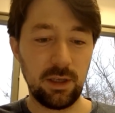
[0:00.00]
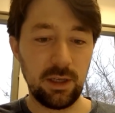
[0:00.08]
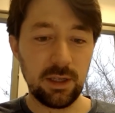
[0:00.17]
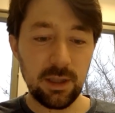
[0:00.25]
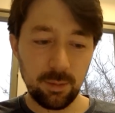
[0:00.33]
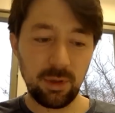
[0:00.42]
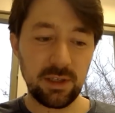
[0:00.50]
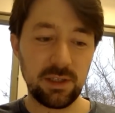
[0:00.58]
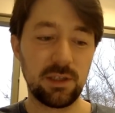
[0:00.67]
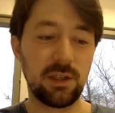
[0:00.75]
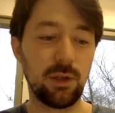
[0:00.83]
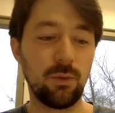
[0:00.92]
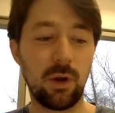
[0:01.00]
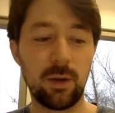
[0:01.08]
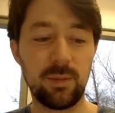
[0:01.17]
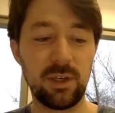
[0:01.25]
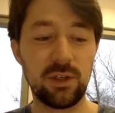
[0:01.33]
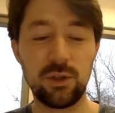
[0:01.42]
in the places that you want
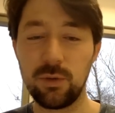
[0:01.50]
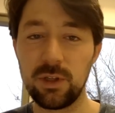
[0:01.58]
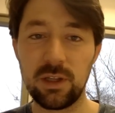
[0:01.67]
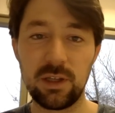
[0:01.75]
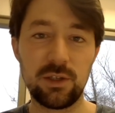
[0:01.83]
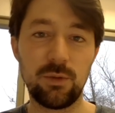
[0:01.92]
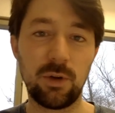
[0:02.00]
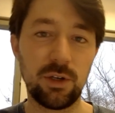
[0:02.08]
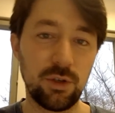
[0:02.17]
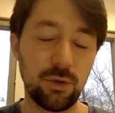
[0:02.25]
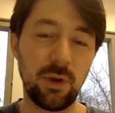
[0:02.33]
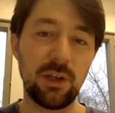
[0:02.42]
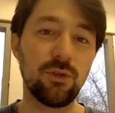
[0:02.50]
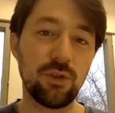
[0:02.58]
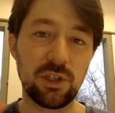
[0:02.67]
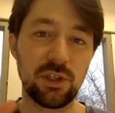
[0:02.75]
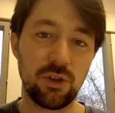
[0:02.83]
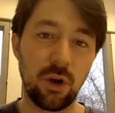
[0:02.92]
to be, doing the things you want to do, and you
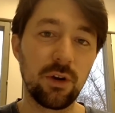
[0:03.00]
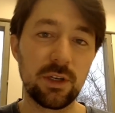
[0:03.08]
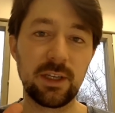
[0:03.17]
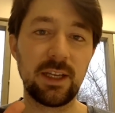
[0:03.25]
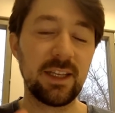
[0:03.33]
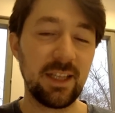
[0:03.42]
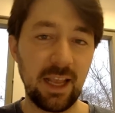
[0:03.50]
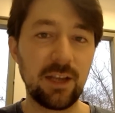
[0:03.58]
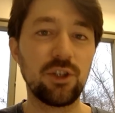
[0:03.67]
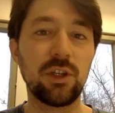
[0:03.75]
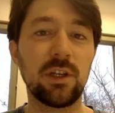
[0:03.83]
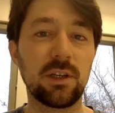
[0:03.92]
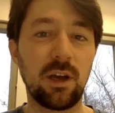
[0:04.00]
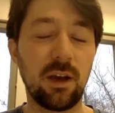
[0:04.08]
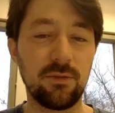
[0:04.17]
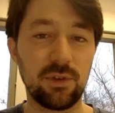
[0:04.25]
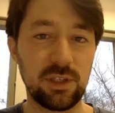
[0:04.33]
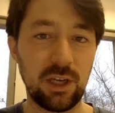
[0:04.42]
just start engaging in
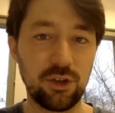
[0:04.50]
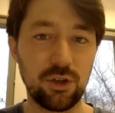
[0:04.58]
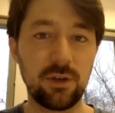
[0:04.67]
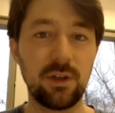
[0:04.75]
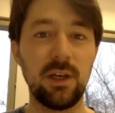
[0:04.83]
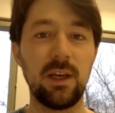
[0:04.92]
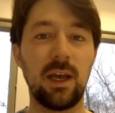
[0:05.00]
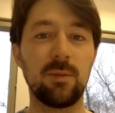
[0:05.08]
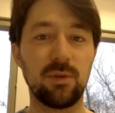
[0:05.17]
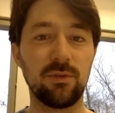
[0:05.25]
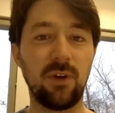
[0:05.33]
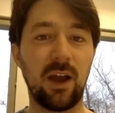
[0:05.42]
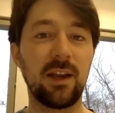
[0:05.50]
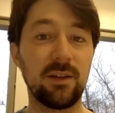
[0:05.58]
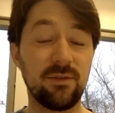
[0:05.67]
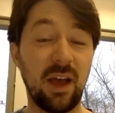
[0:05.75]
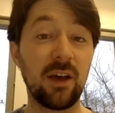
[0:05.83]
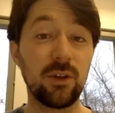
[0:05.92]
conversation and providing
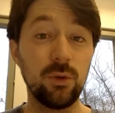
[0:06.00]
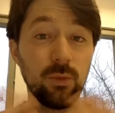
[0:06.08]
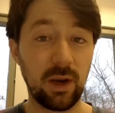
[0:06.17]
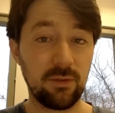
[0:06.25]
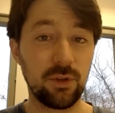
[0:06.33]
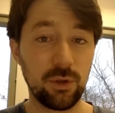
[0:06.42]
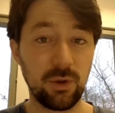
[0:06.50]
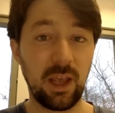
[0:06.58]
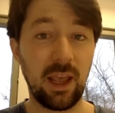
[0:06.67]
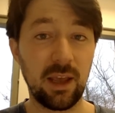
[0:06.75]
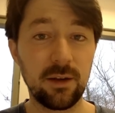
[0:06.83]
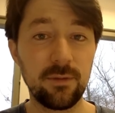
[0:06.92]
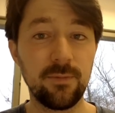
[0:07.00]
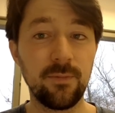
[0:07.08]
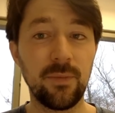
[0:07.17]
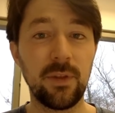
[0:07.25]
value whenever you can